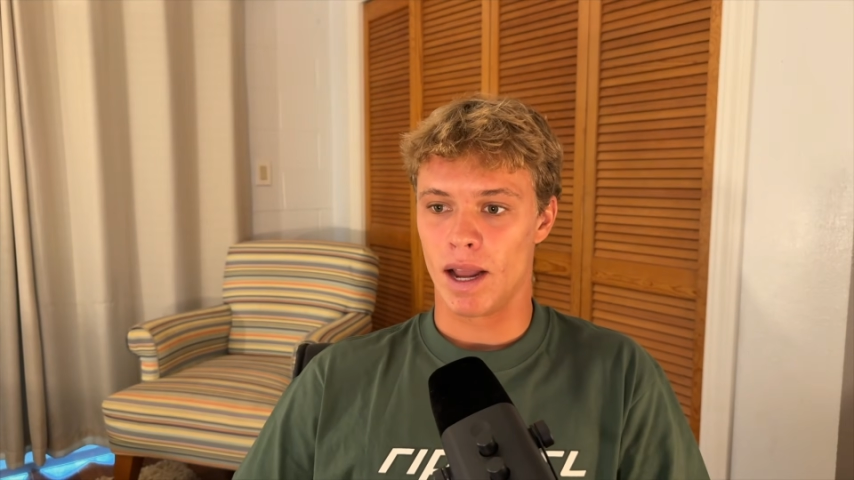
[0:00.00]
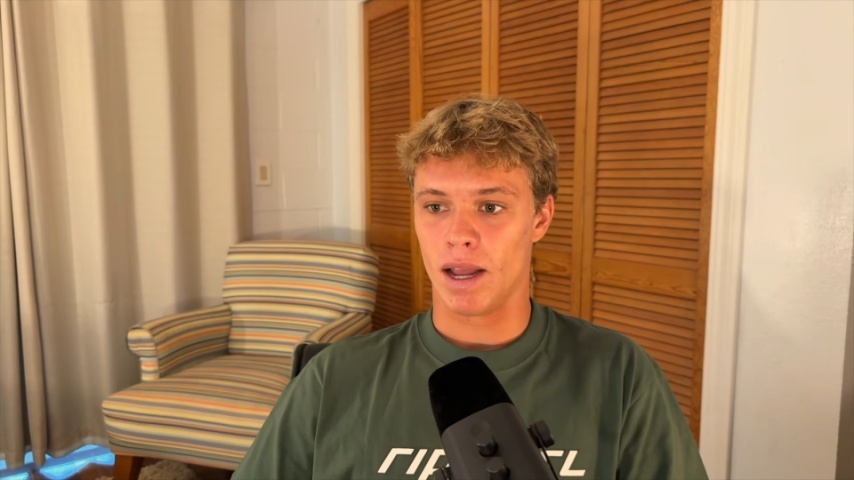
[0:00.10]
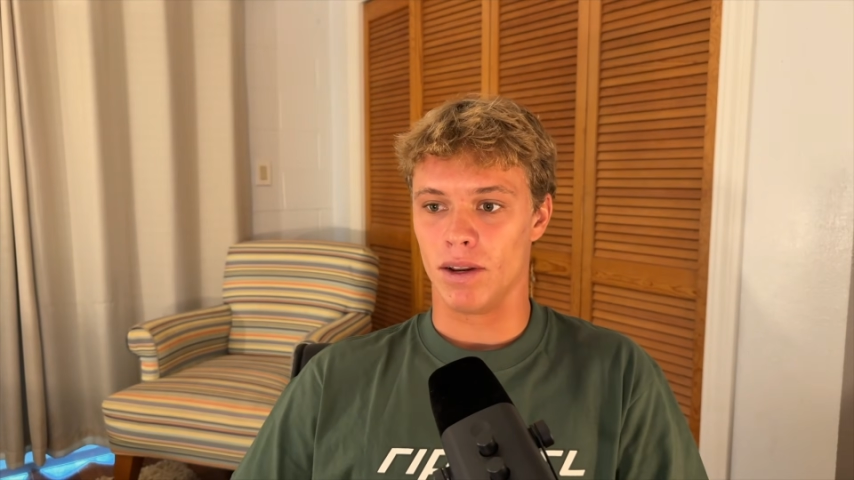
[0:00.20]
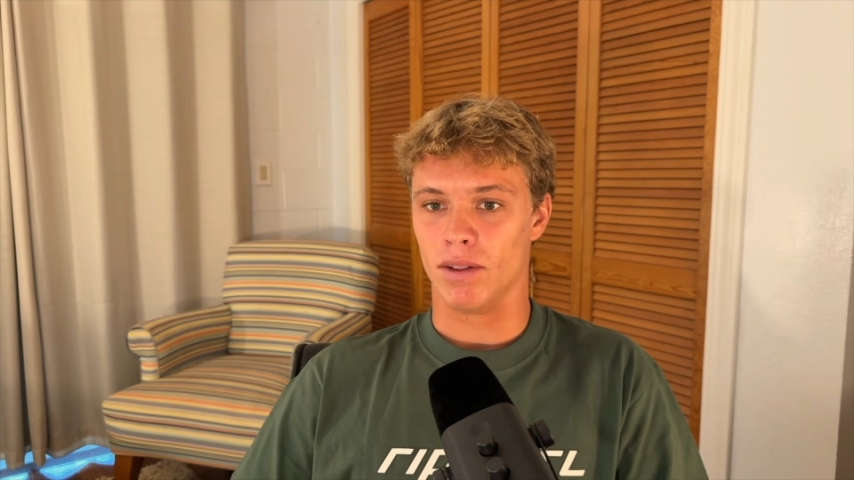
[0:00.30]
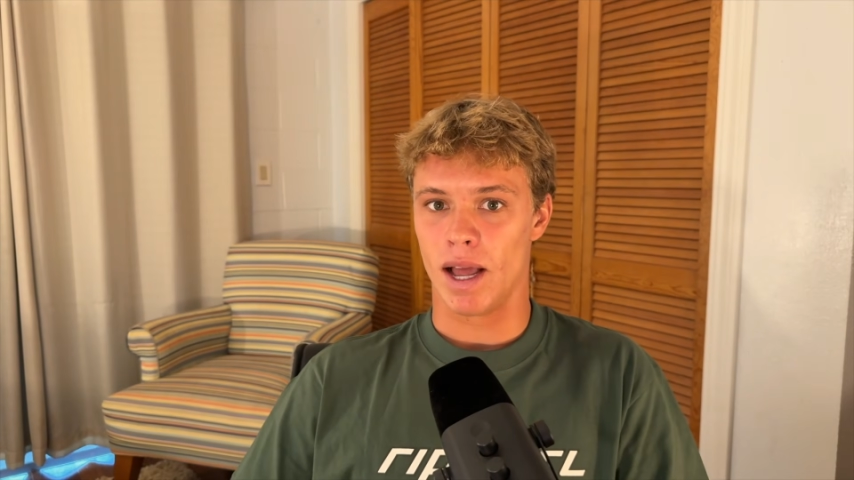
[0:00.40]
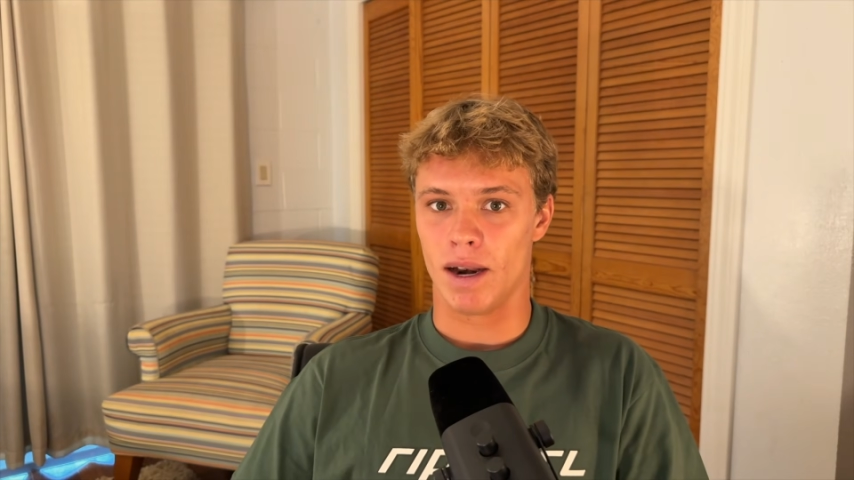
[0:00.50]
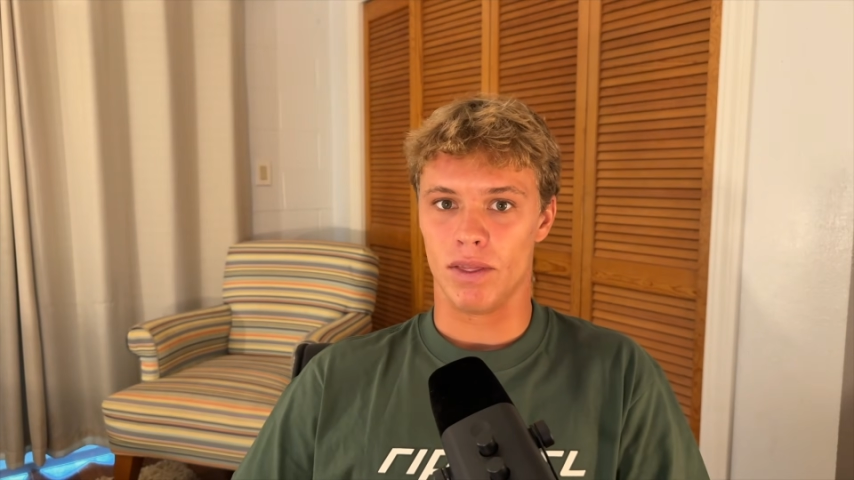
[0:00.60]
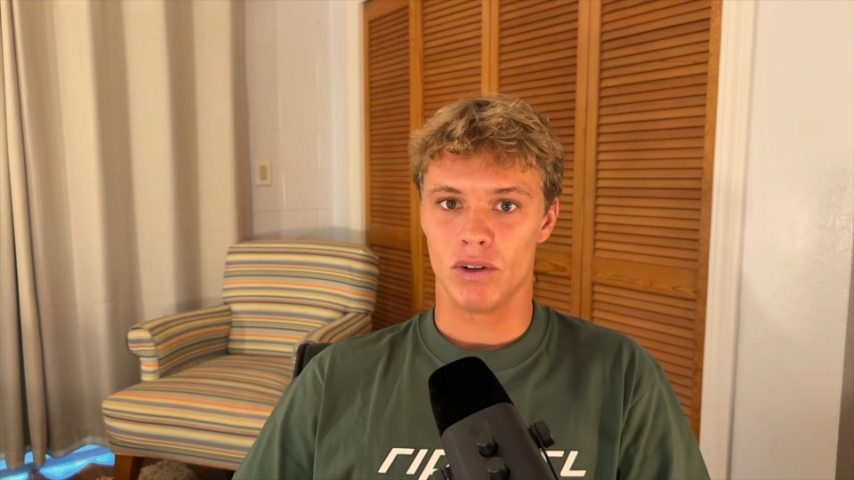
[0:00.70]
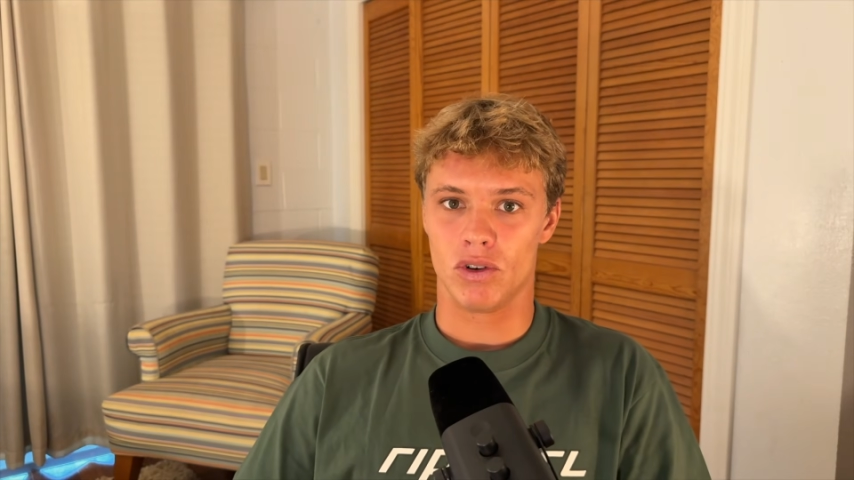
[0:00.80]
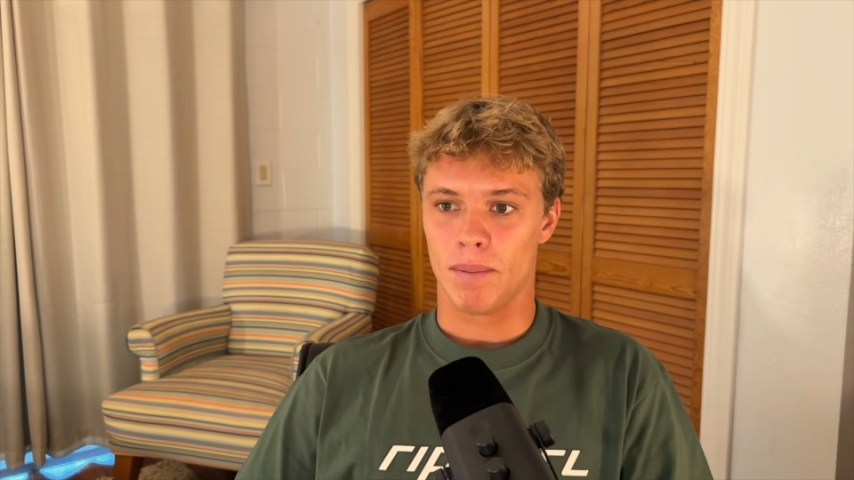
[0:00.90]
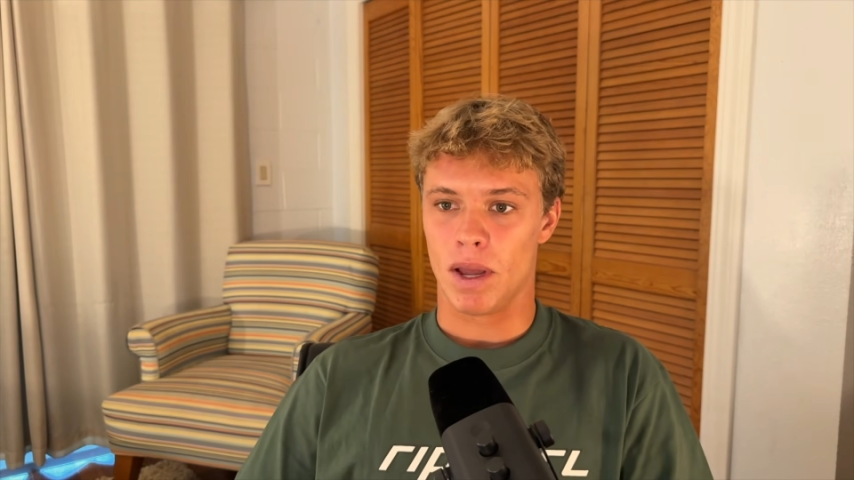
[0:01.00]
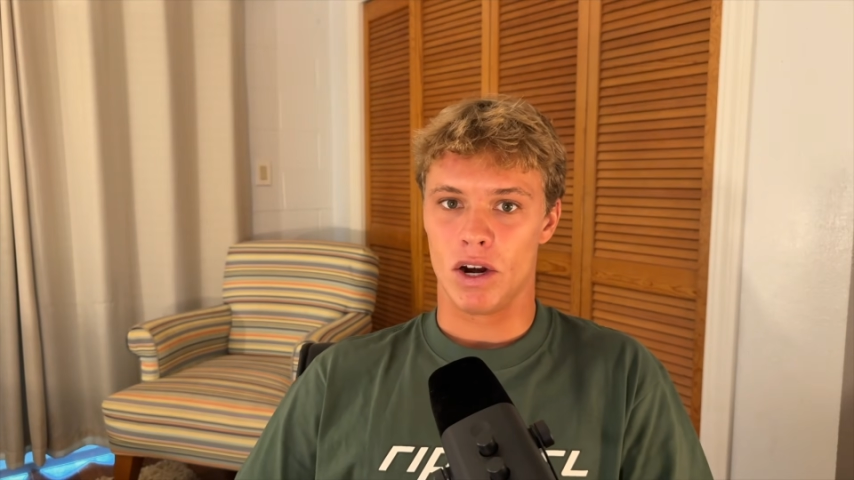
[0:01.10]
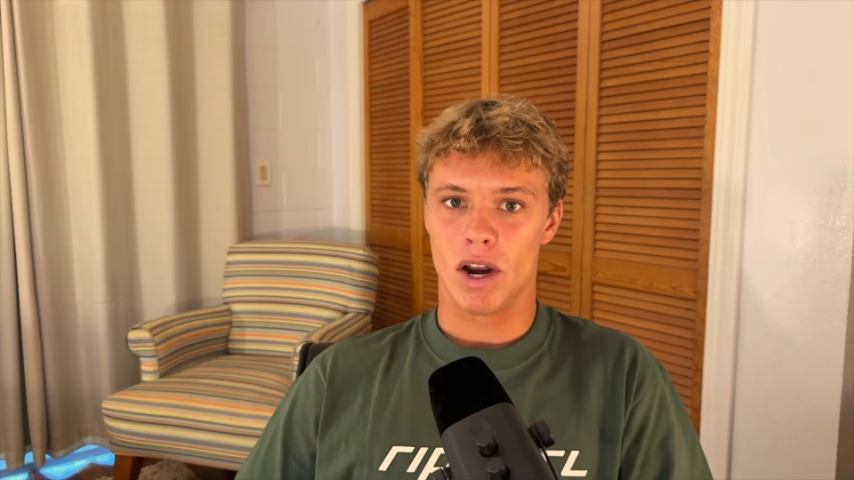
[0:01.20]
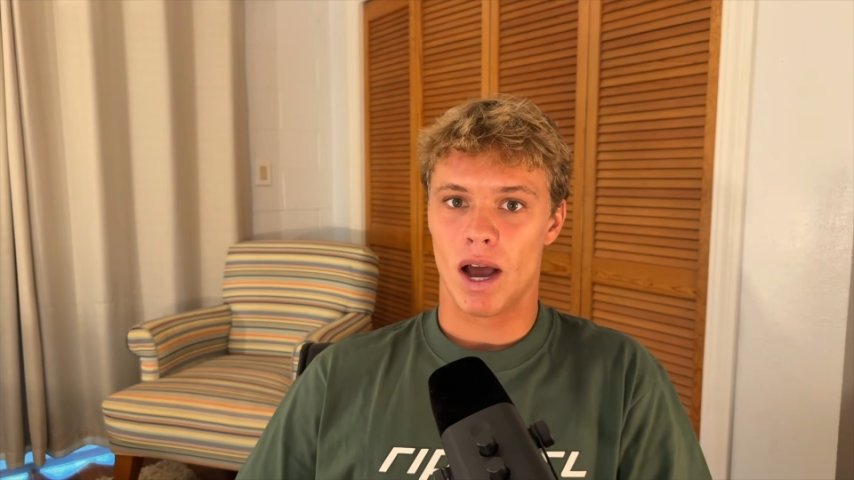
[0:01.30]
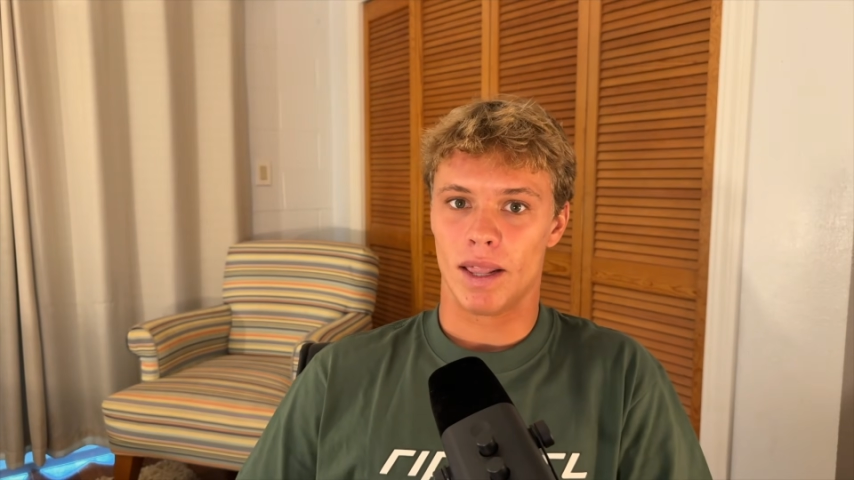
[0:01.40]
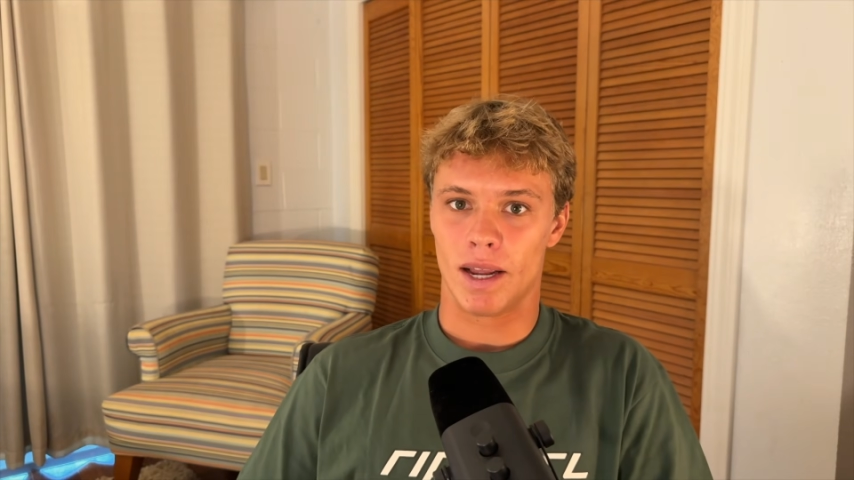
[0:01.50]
and you land in the trough and you're not